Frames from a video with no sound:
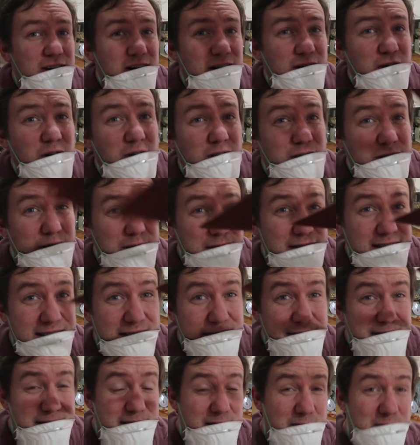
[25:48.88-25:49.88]
I've got three
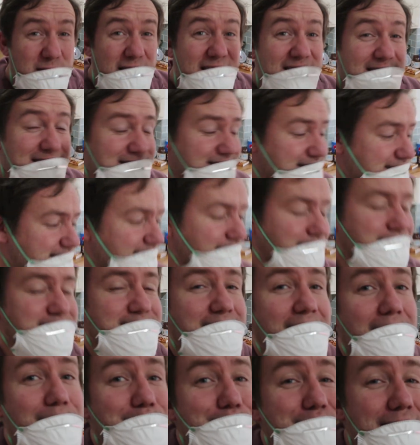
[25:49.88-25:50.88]
different grades of
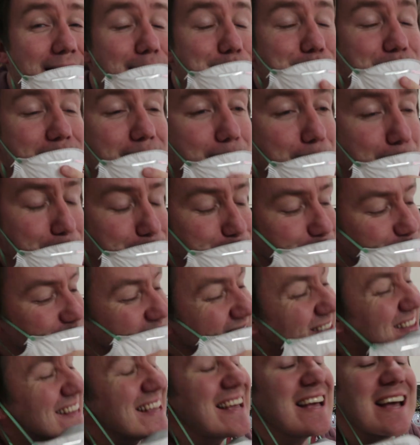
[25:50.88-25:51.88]
sandpaper,
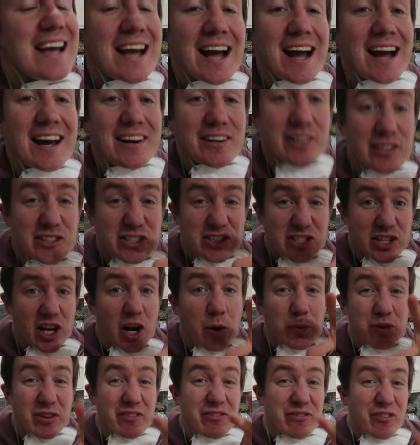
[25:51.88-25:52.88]
and I'm going to
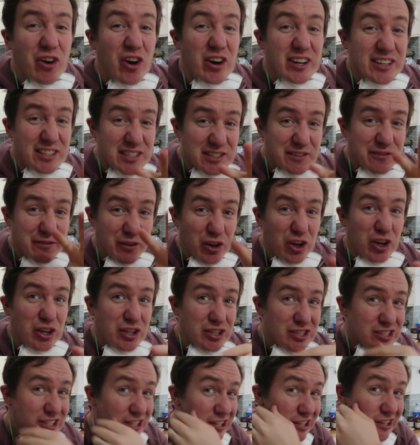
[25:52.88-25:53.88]
start with the finest
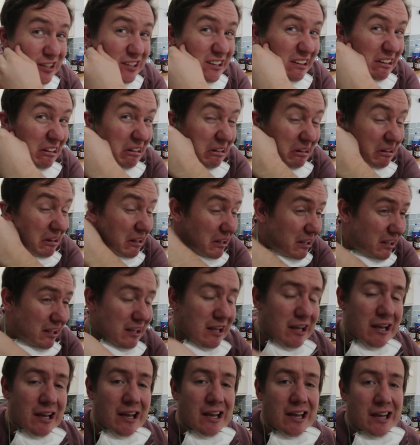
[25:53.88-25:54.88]
first.
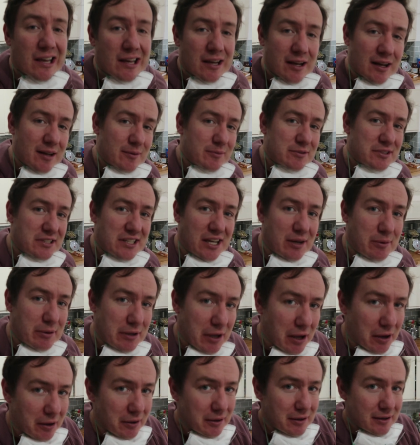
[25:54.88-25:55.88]
And we'll see how
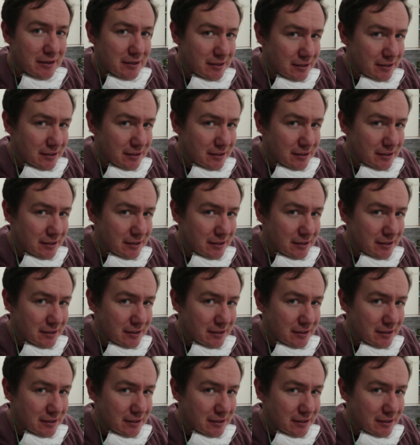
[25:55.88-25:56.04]
we go.